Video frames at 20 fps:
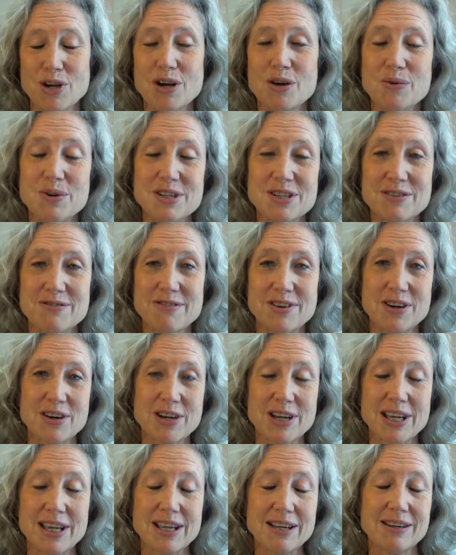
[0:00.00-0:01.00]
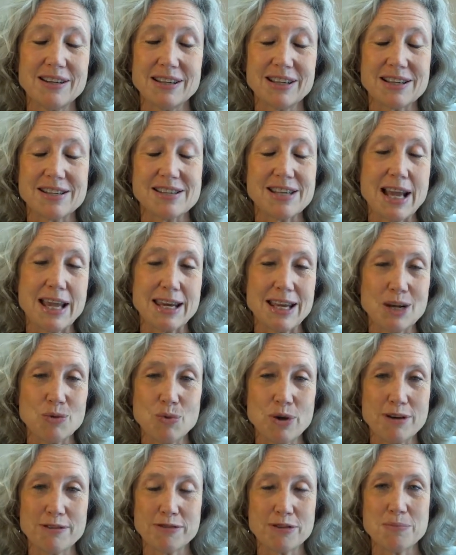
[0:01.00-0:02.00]
Always a very exciting
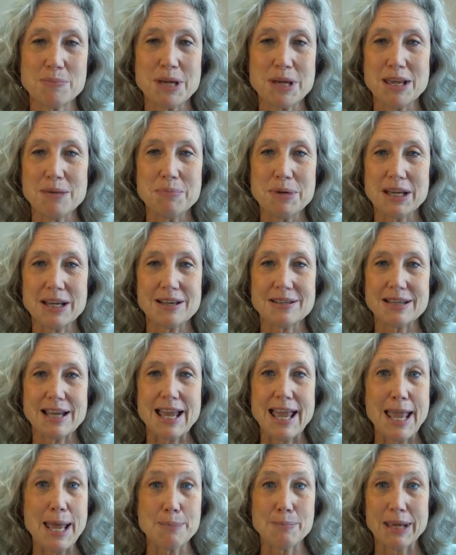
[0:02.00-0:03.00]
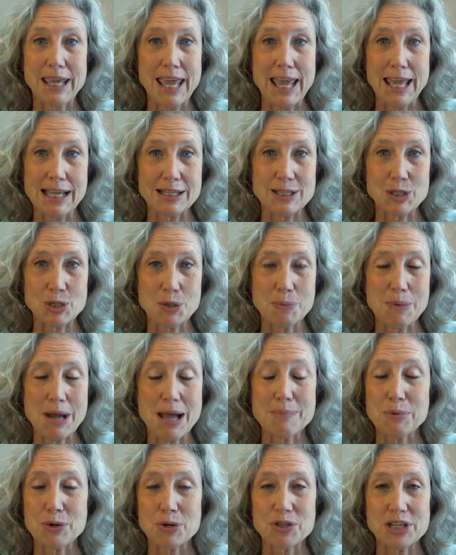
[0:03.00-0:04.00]
one for me because I am a Cancer.
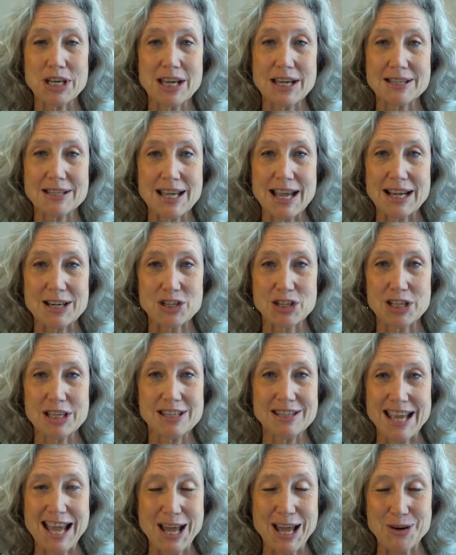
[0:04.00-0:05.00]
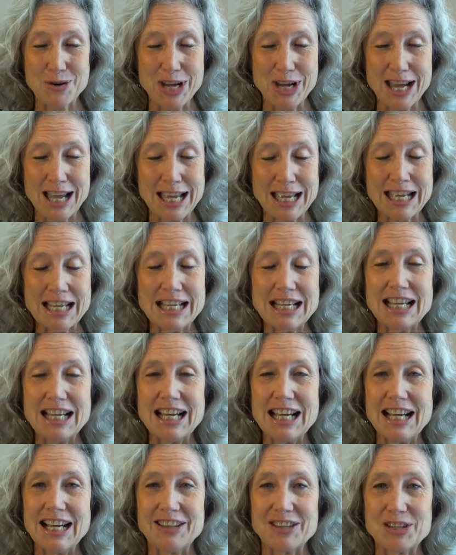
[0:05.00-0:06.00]
My birthday is actually Saturday,
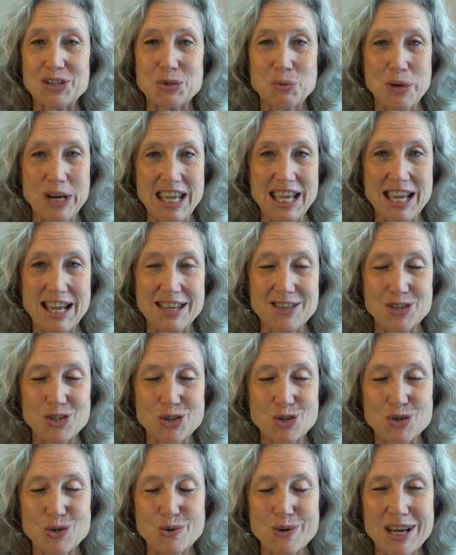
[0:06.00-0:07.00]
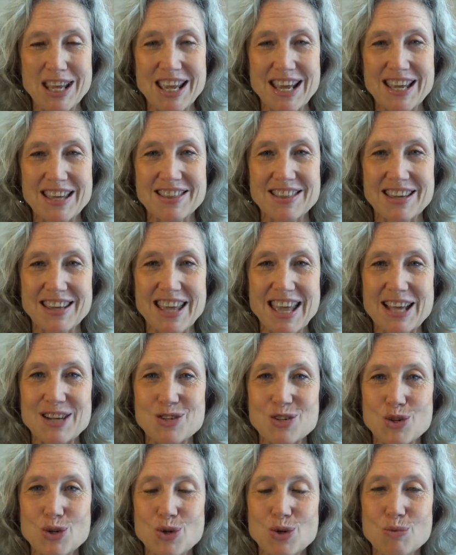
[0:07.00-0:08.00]
the 28th, June 28th. The
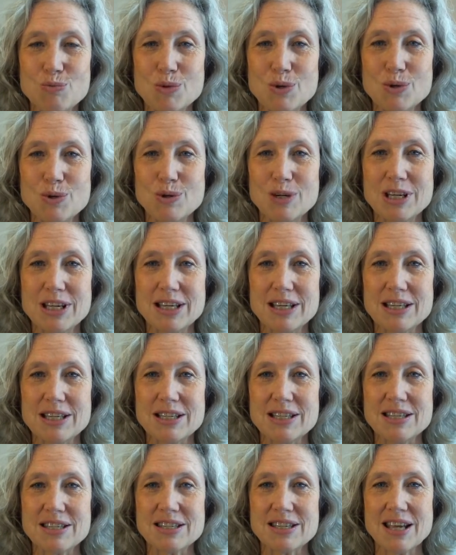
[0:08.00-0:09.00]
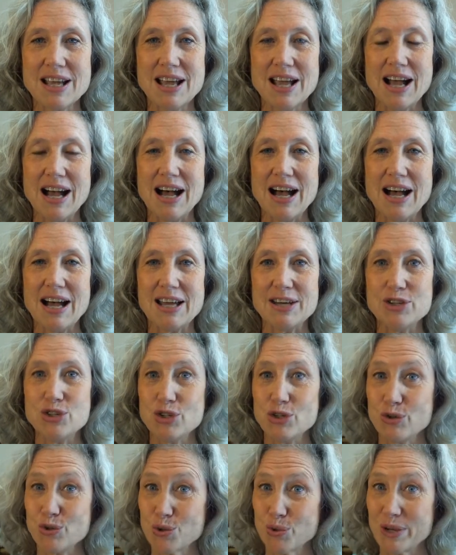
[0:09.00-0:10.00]
Cancer new moon is on
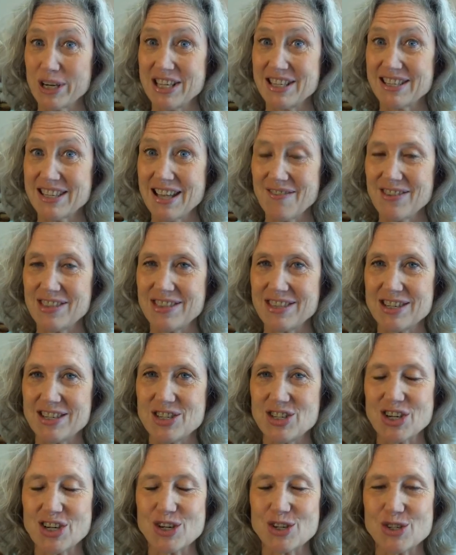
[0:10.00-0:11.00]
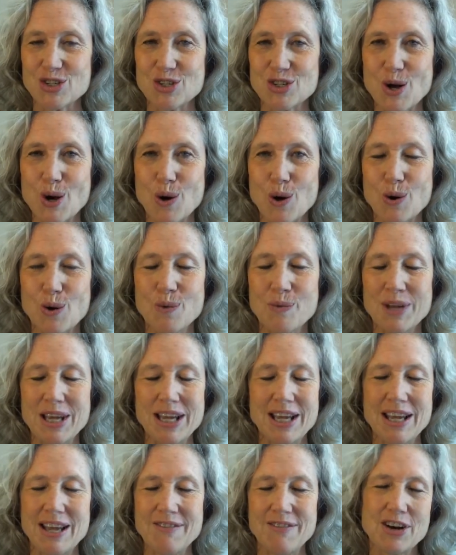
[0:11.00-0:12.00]
June 27th this year. So
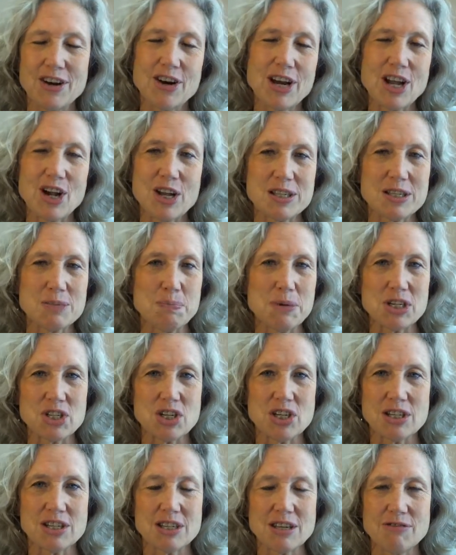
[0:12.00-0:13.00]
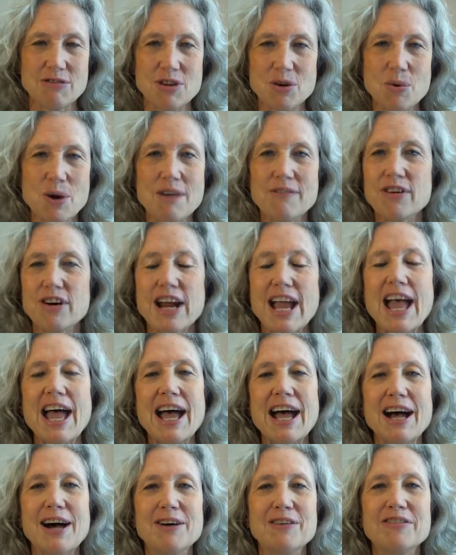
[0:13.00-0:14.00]
very auspicious. If you ever
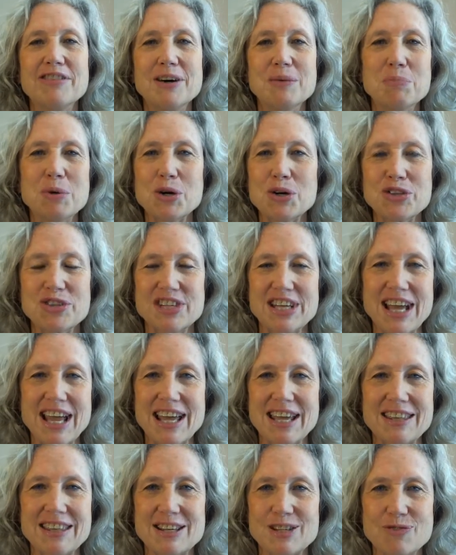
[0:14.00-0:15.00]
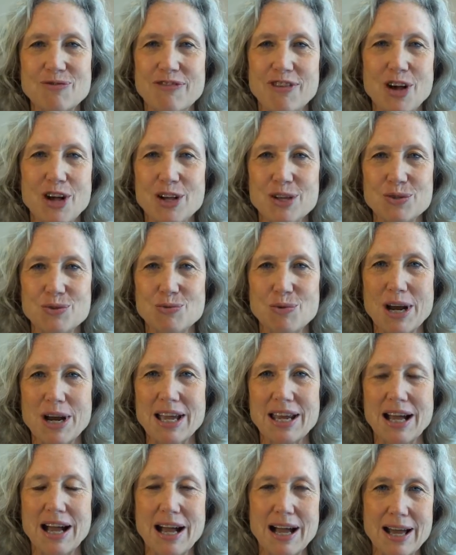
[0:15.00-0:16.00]
have a birthday that falls
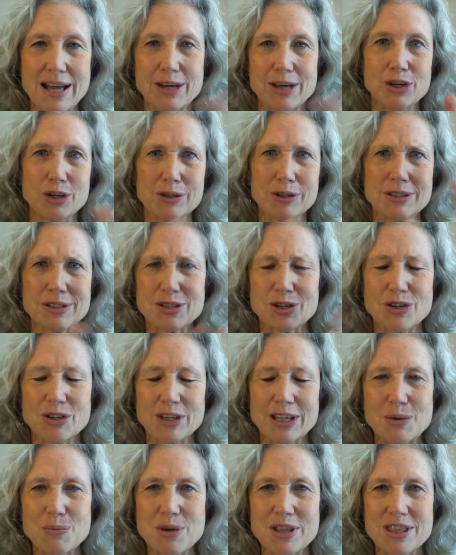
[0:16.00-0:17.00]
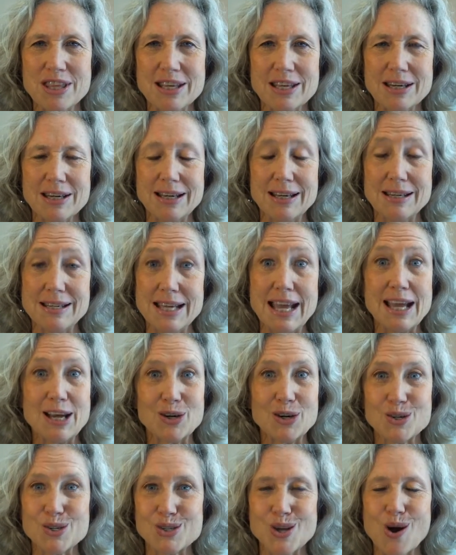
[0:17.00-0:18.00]
right on or certainly within a day
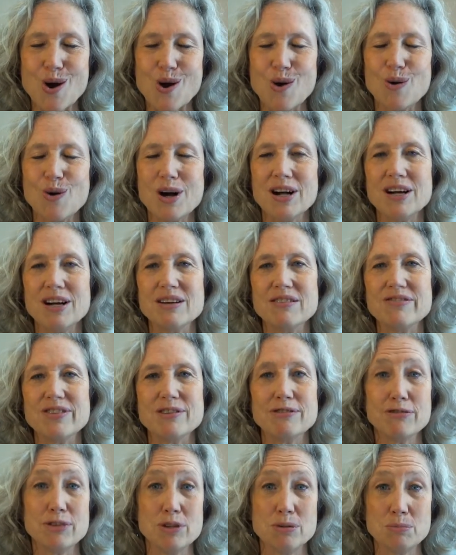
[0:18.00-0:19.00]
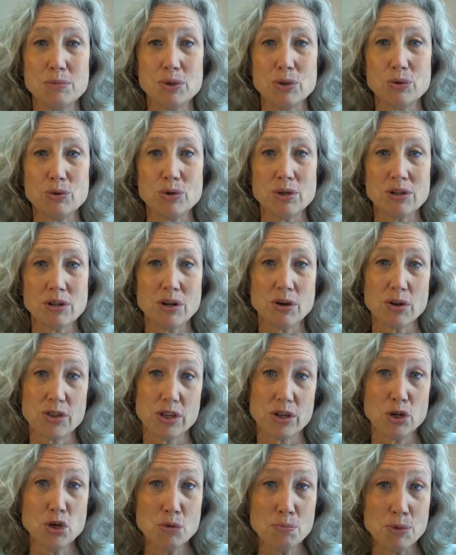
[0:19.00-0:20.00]
or so of the full moon or
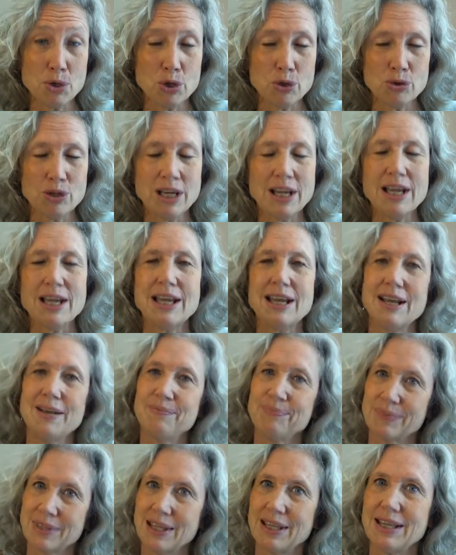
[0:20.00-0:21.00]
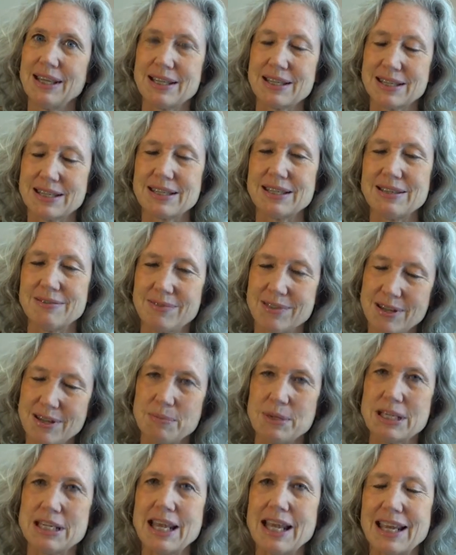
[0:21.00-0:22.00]
the new moon, it's
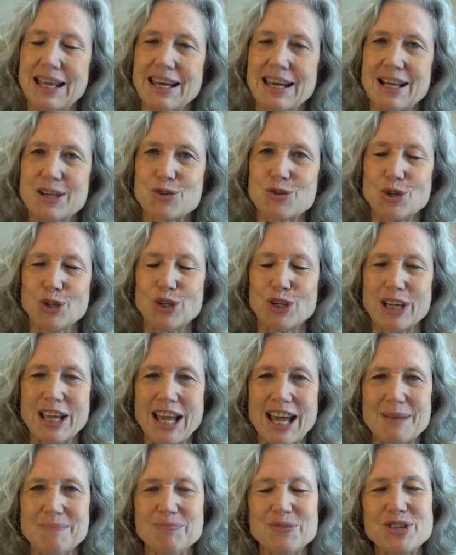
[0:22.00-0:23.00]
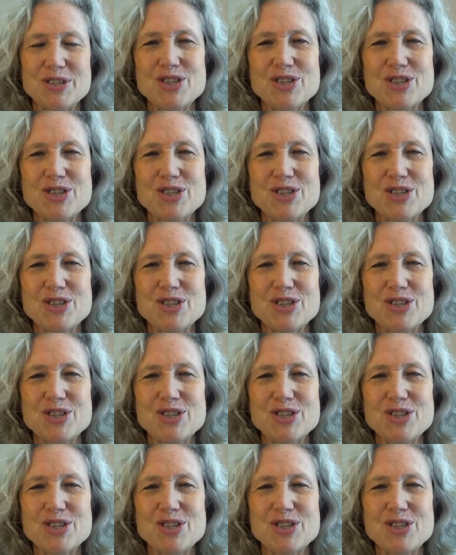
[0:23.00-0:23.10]
something to take an extra look at.